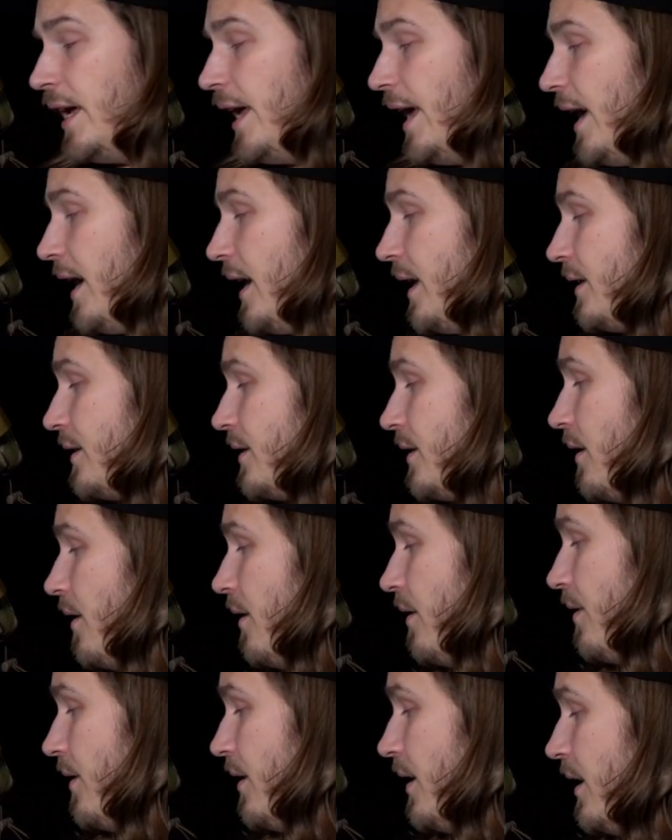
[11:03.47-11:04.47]
and
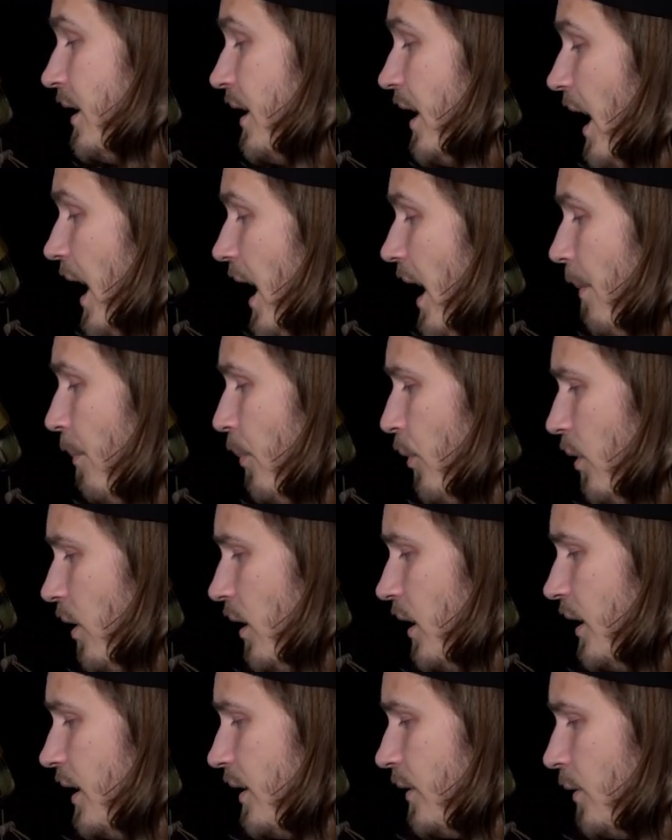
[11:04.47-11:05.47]
the cap or
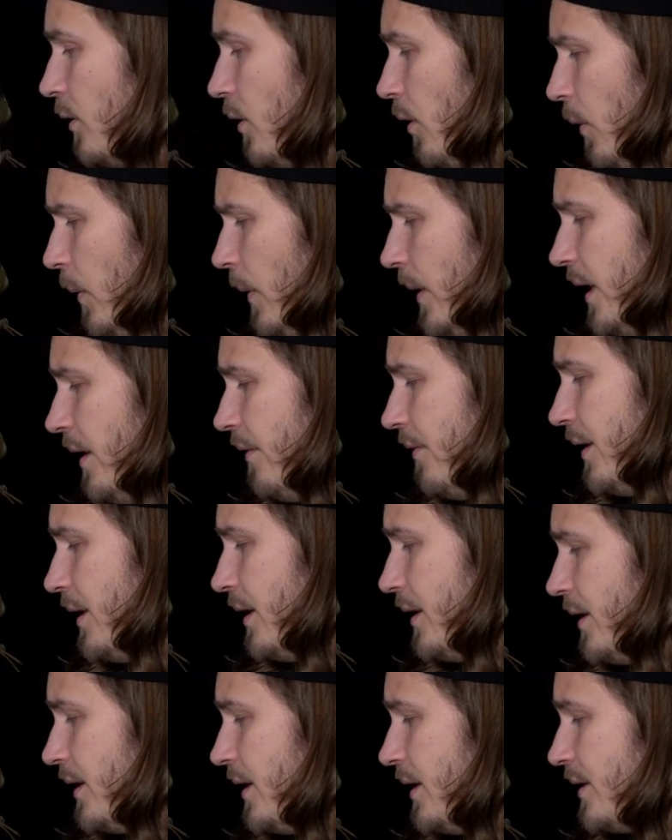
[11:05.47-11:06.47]
lid or whatever
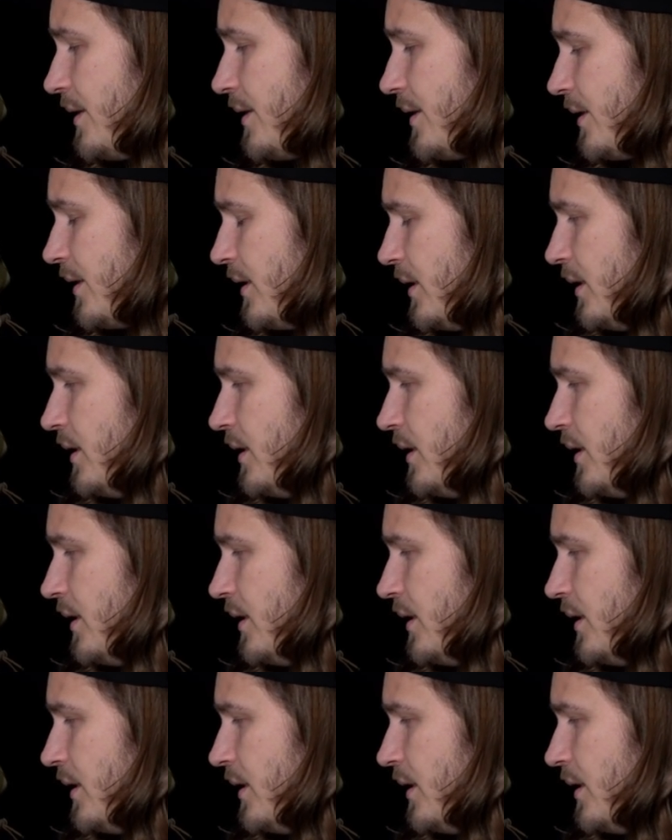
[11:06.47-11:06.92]
it is